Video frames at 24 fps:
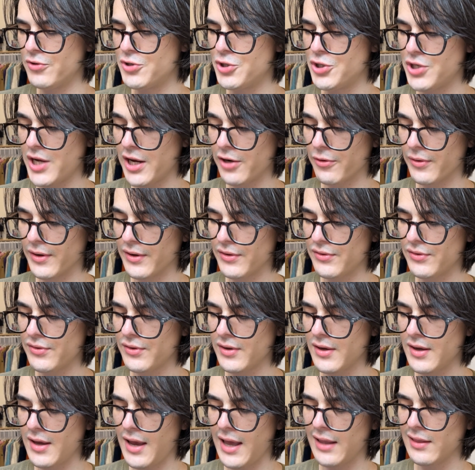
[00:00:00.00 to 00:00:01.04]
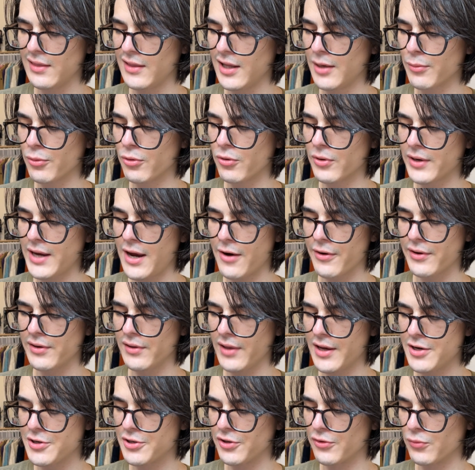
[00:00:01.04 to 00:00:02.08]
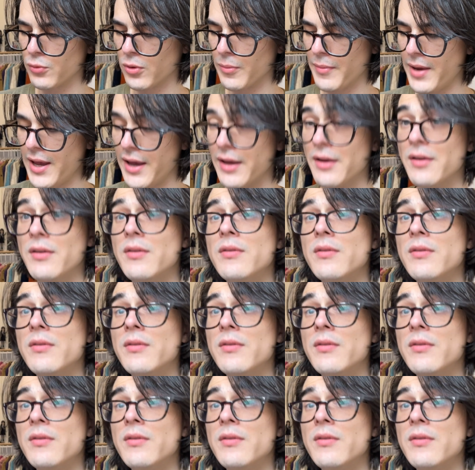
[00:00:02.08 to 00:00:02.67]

generous and liberal calculations were made,